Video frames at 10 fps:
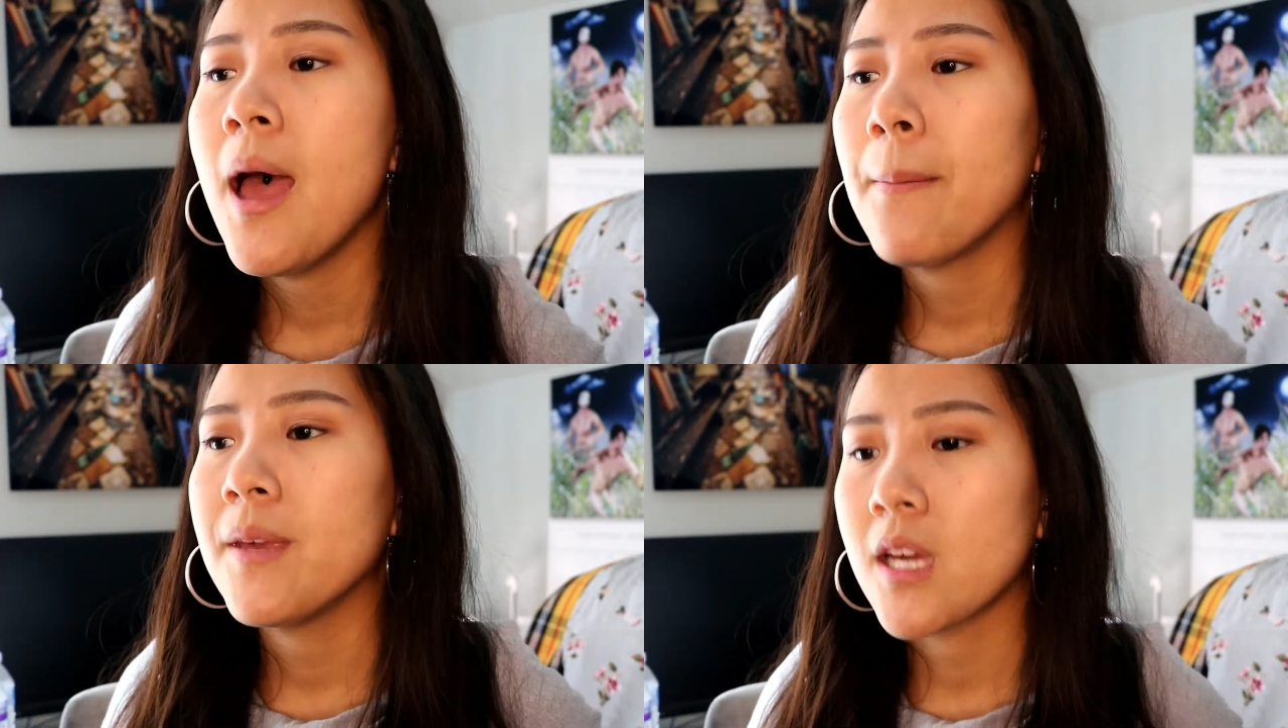
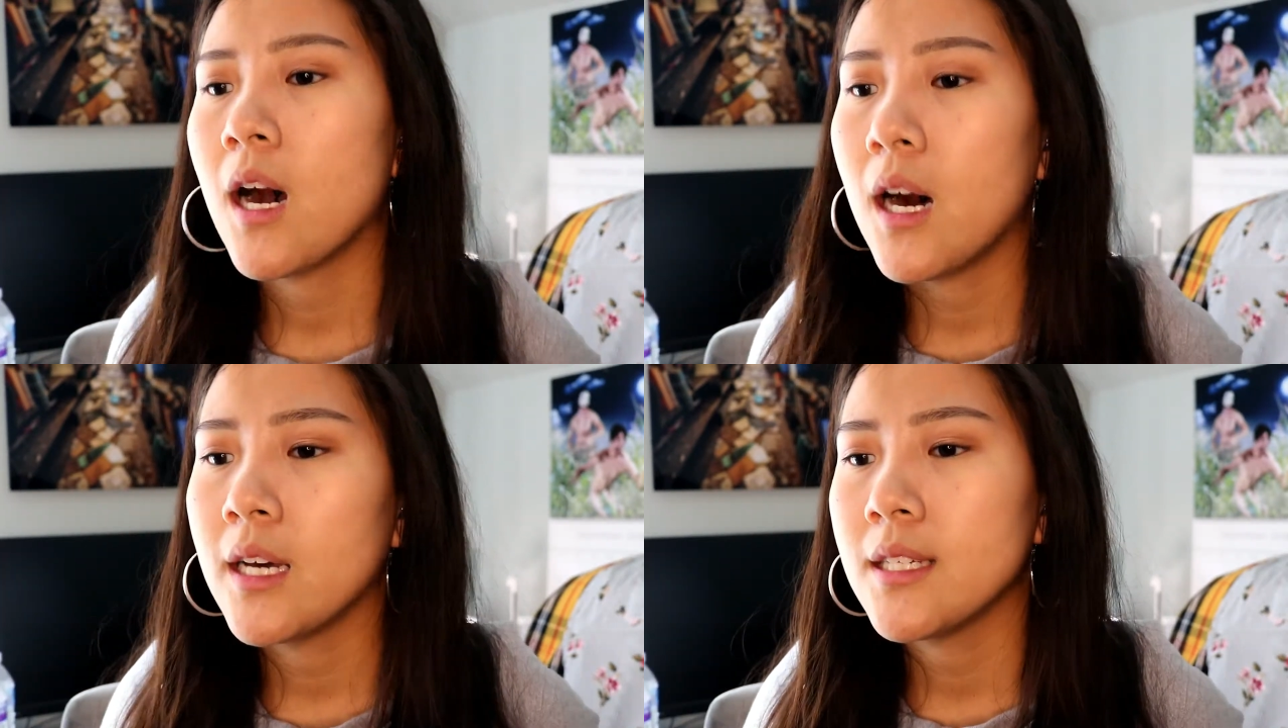
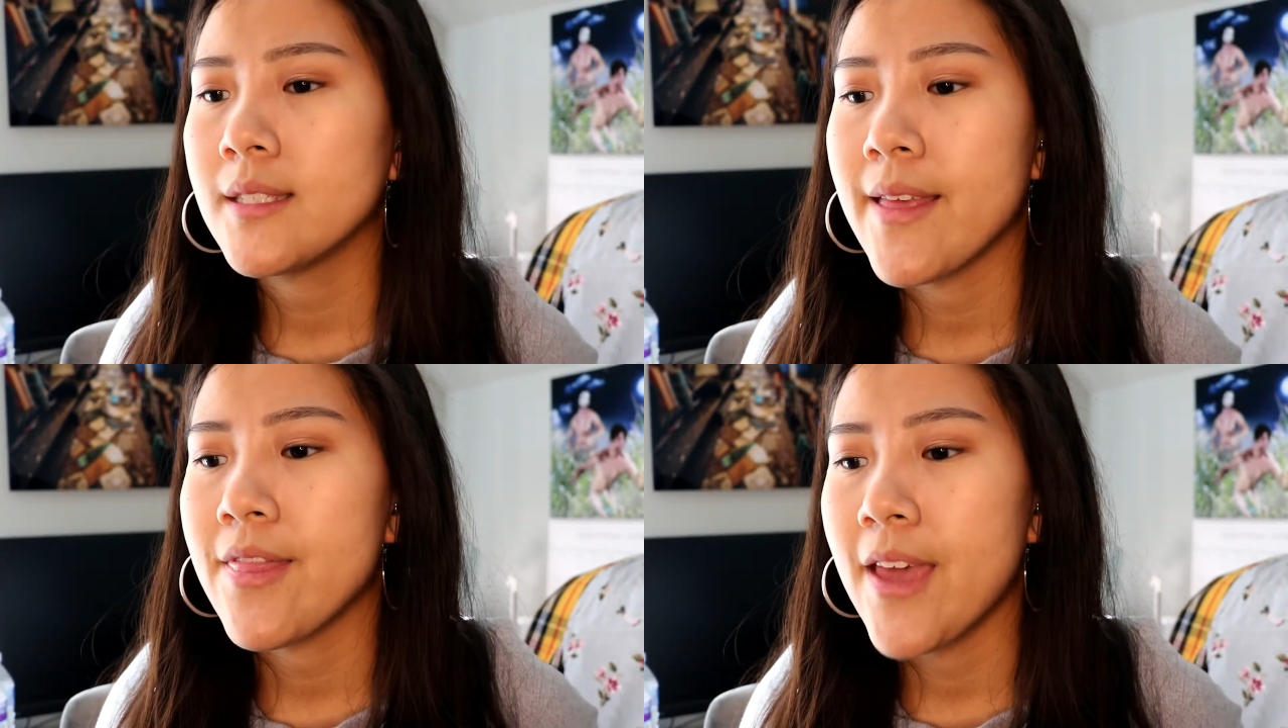
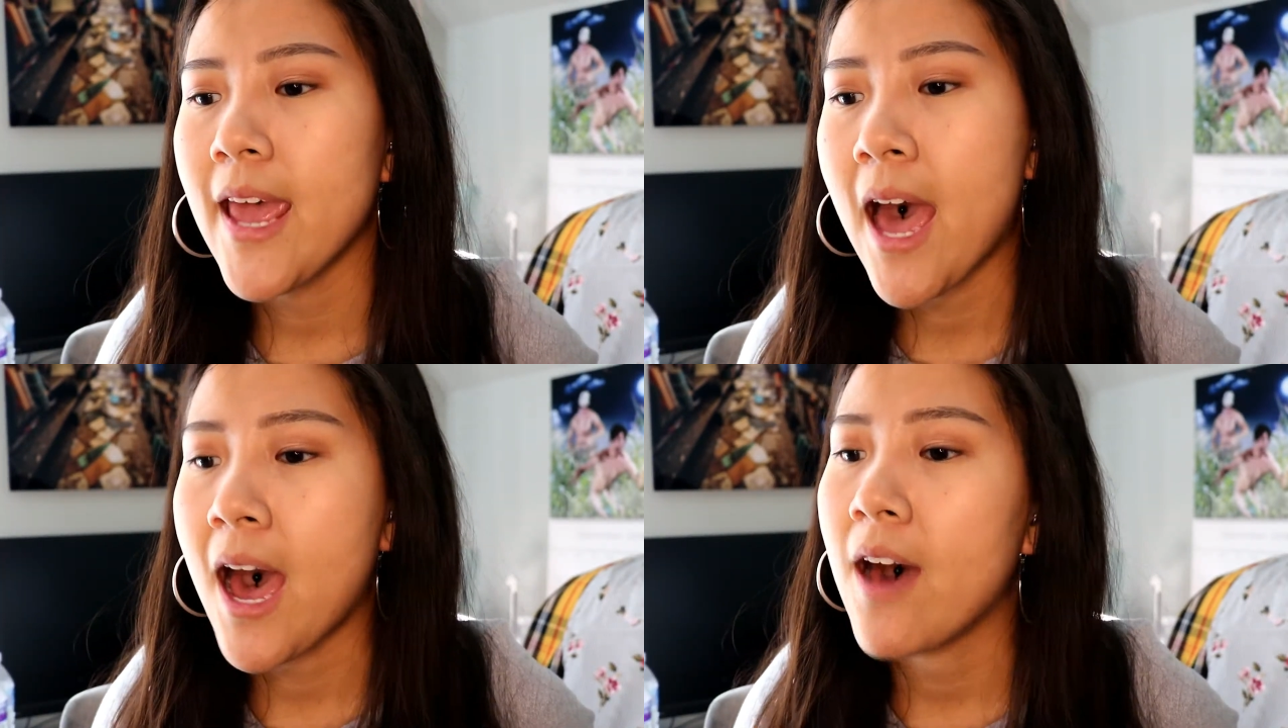because they
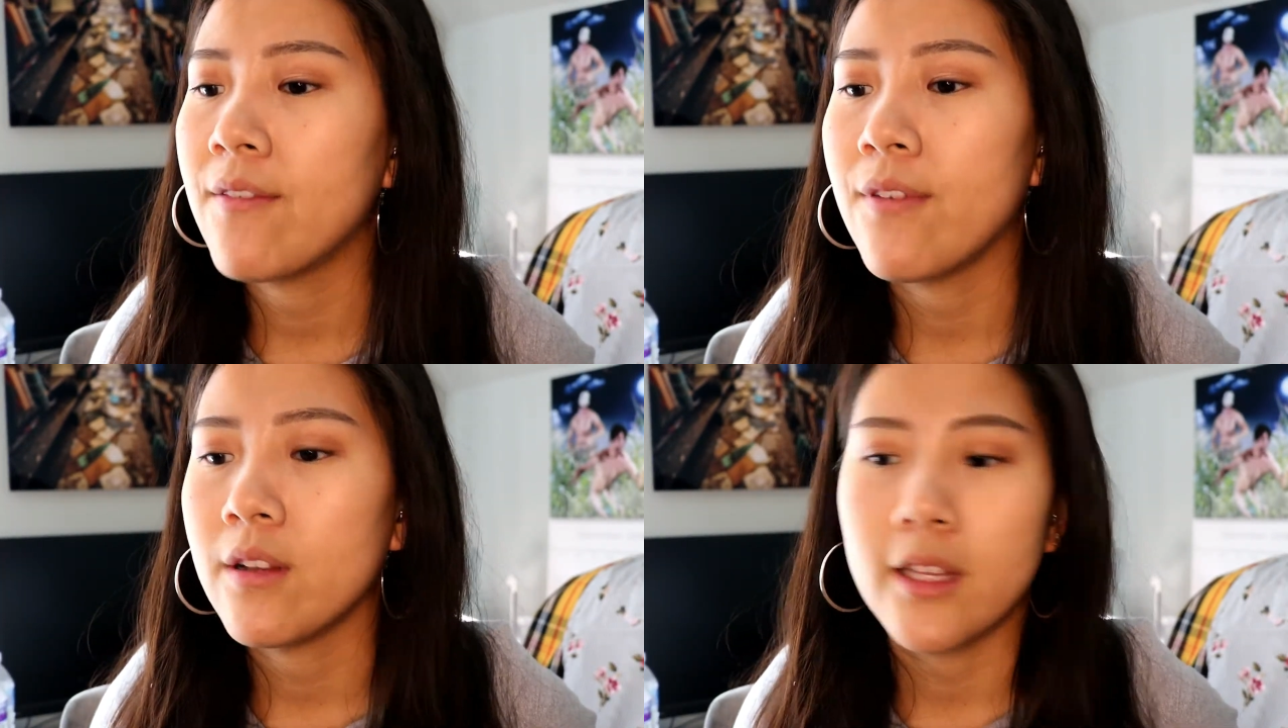
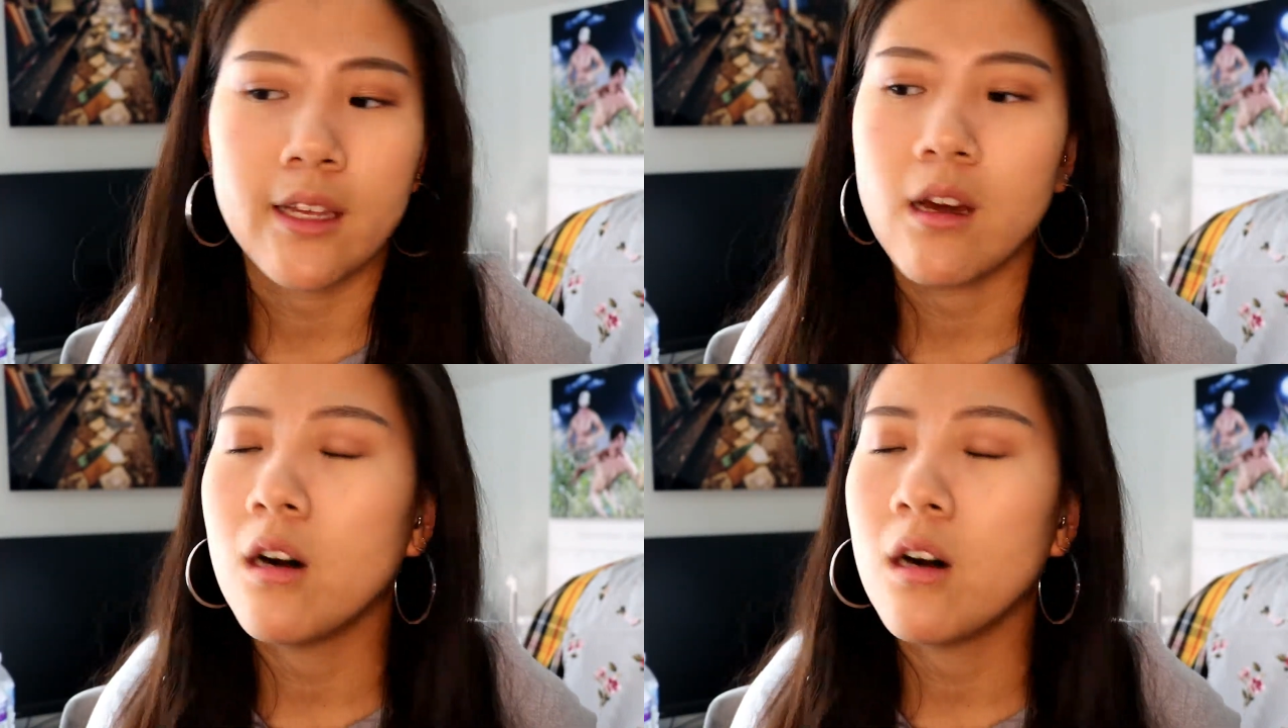have, like,